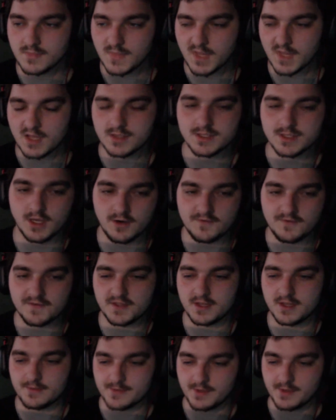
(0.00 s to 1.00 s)
So for
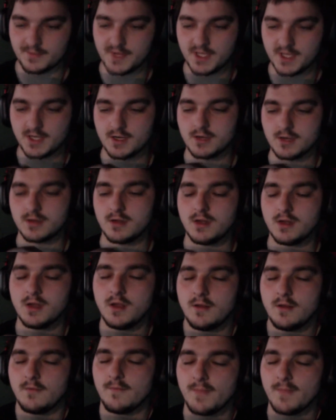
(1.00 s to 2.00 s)
the upcoming year,
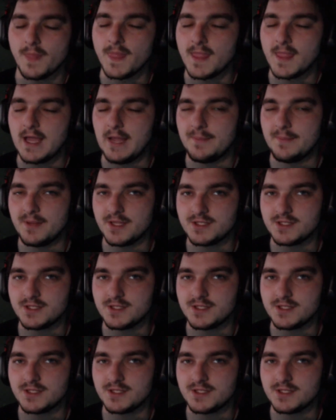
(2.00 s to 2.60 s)
I plan